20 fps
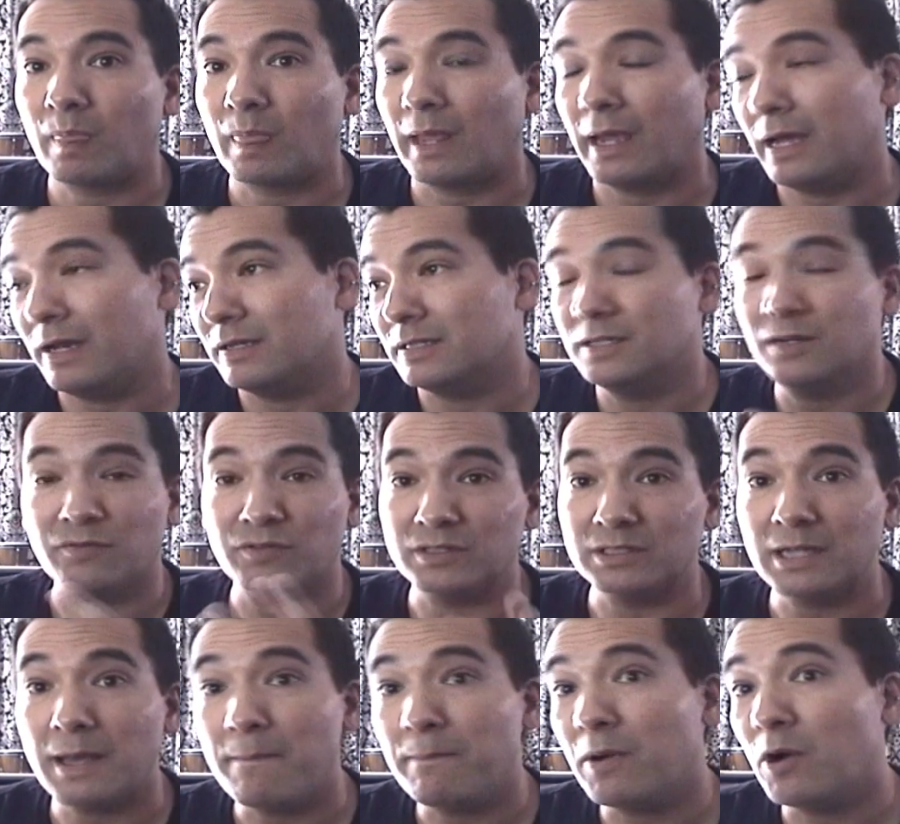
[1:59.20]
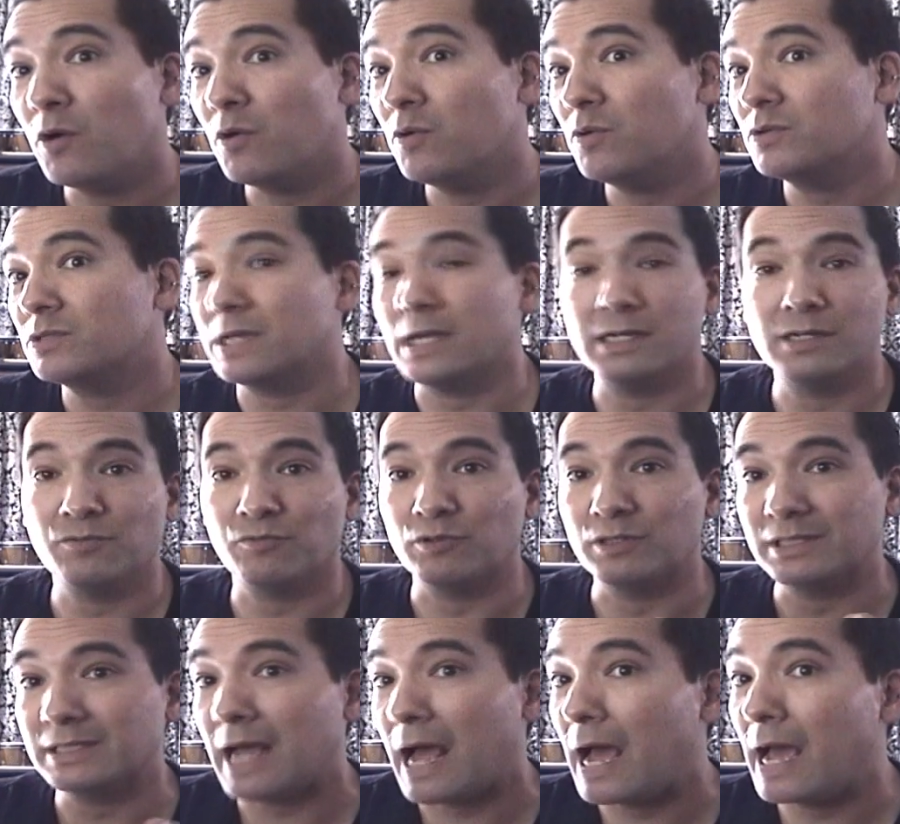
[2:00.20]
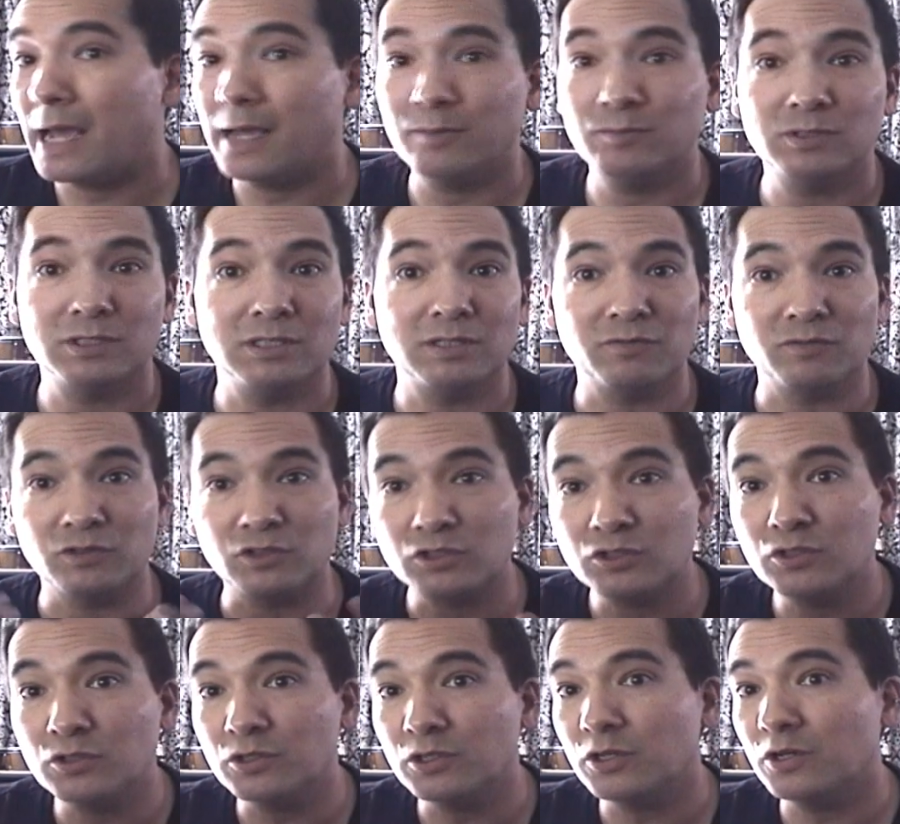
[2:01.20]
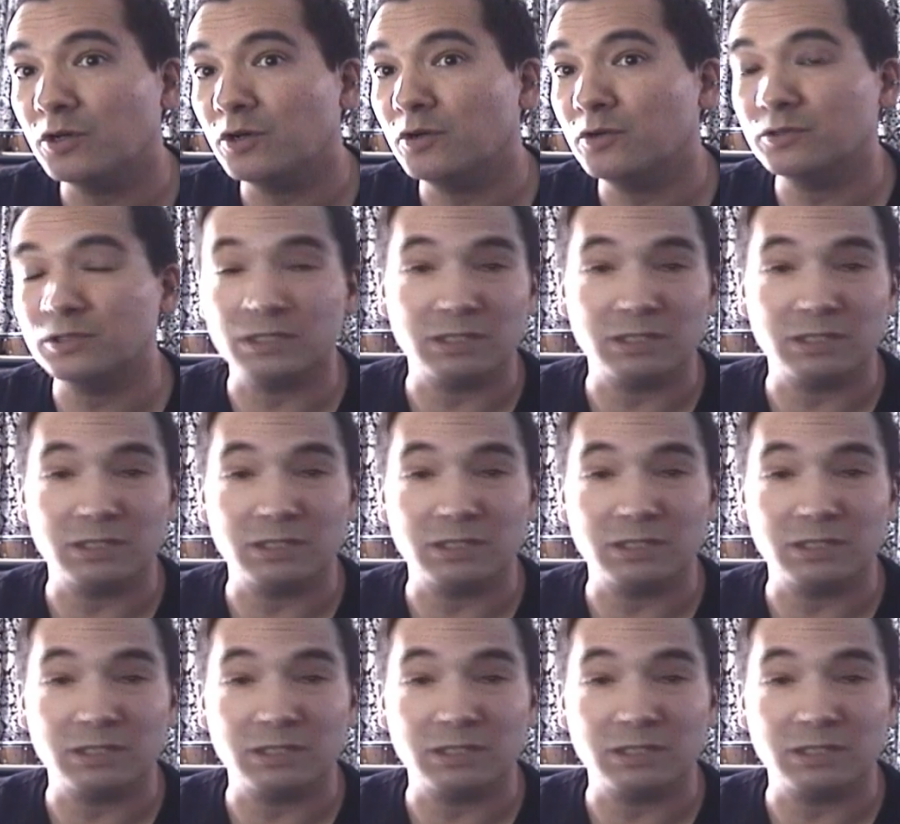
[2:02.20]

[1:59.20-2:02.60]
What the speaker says: at different tempos, at different times, in different studios,